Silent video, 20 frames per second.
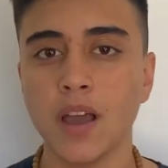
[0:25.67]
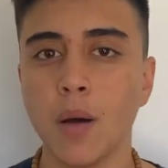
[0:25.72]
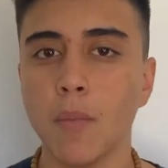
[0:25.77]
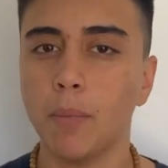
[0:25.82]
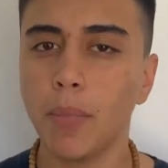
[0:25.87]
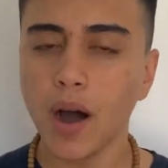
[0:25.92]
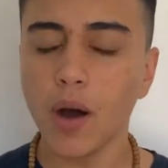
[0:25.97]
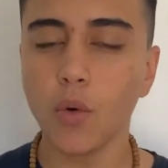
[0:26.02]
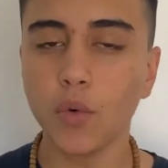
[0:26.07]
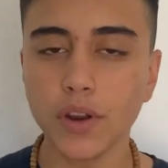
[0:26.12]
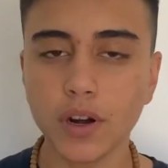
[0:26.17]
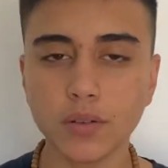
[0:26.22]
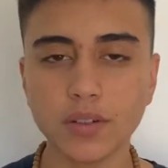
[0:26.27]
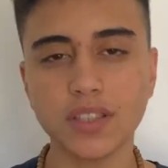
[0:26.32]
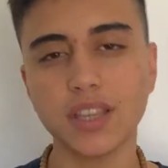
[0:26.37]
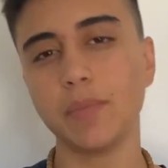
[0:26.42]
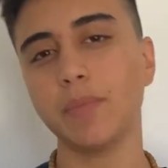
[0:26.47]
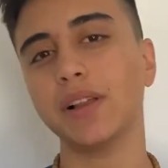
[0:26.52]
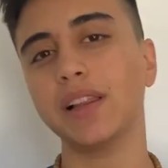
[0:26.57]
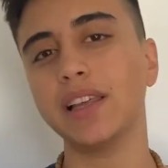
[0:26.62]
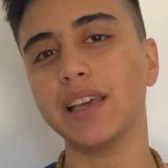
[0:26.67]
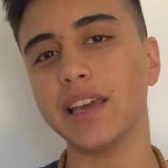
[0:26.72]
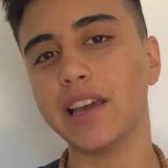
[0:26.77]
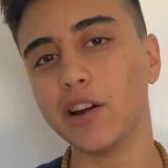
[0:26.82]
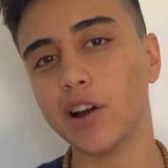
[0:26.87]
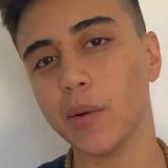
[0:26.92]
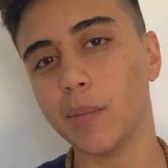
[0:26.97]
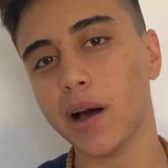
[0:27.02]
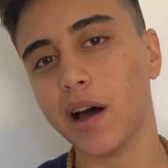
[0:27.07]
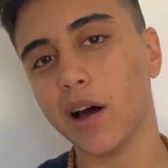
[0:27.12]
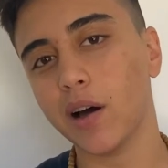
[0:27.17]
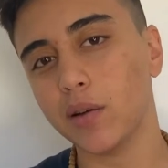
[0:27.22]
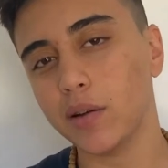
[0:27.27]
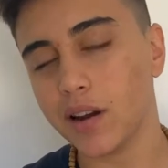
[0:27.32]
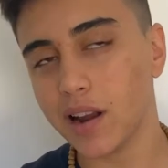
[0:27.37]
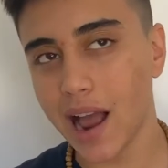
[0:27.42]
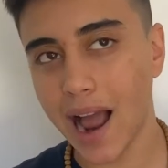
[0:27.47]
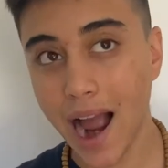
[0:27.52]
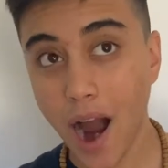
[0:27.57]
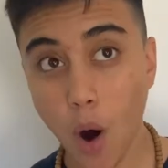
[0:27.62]
but we don't typically hear
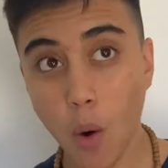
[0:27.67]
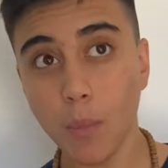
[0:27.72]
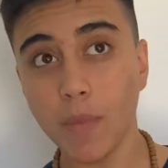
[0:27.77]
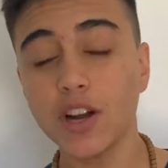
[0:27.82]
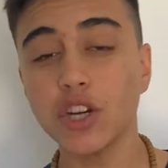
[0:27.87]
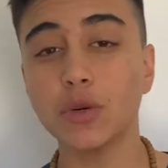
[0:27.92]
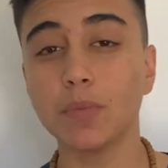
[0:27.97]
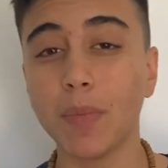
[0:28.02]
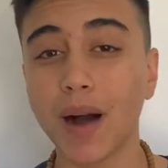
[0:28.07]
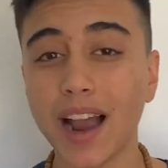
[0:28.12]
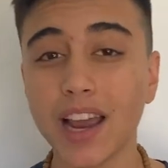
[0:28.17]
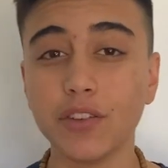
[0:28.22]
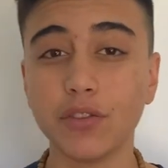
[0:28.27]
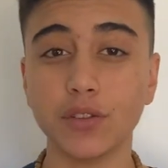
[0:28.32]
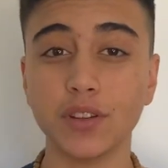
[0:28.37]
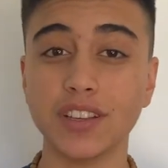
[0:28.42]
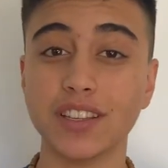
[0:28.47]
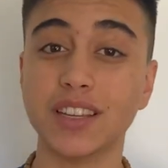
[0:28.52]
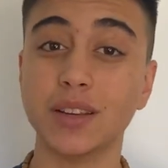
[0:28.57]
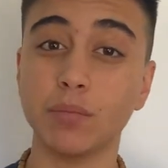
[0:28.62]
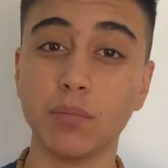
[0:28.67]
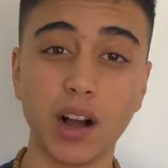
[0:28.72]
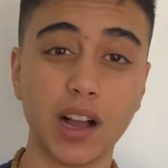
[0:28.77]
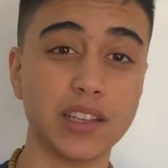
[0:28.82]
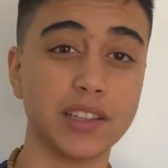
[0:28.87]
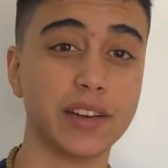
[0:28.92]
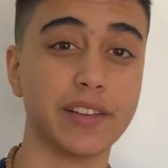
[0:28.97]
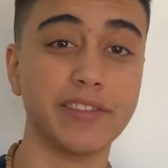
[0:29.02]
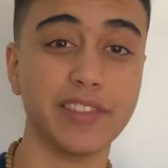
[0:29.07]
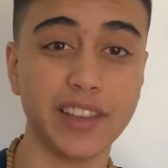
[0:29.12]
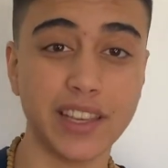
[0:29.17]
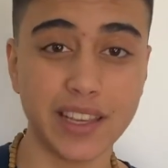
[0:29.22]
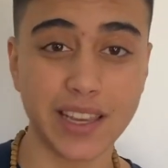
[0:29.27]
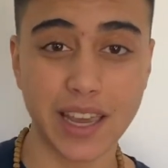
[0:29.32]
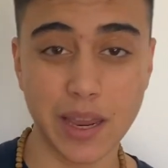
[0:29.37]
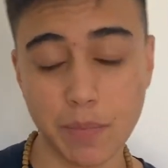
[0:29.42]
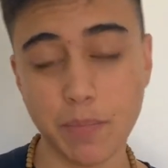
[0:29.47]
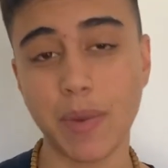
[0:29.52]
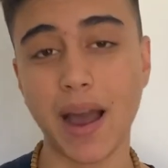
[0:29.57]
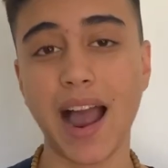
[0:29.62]
about how much mindfulness can positively
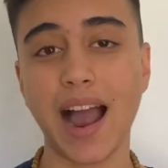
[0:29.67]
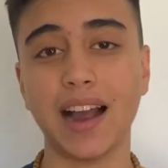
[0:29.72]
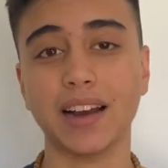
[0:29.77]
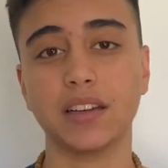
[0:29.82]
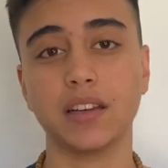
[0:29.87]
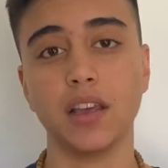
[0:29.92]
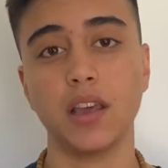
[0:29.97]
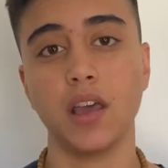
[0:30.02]
impact